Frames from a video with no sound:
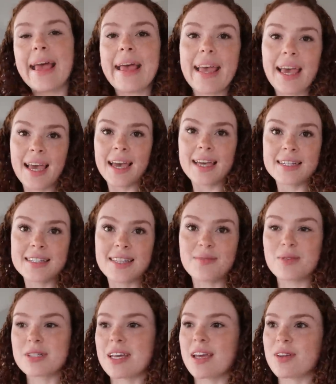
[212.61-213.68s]
And then
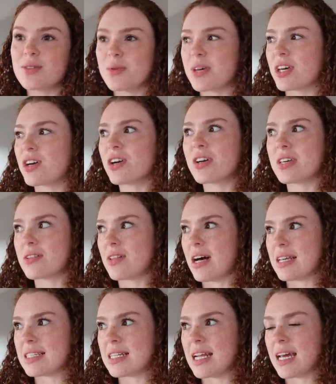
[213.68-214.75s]
we're doing a cooking
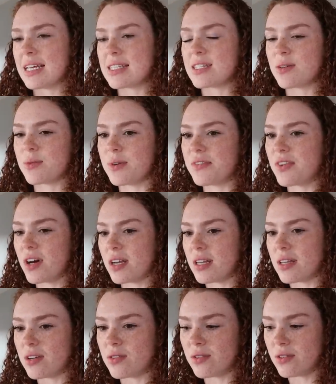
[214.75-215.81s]
class tonight, so we've got a
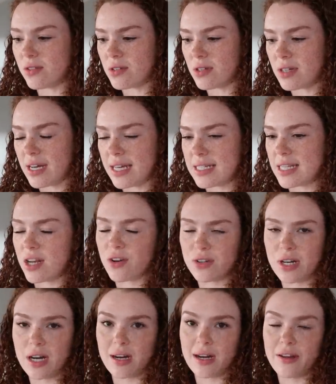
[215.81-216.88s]
little
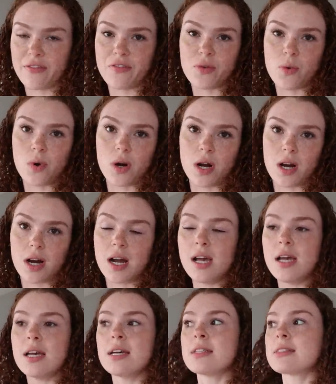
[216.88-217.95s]
itinerary for
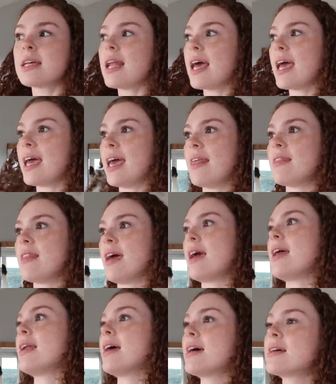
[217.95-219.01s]
today and
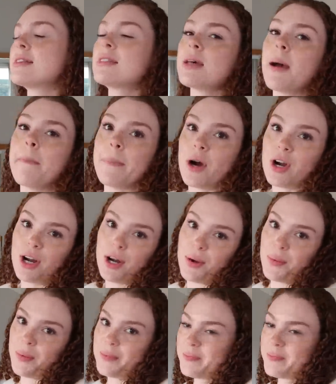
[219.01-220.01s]
then tomorrow.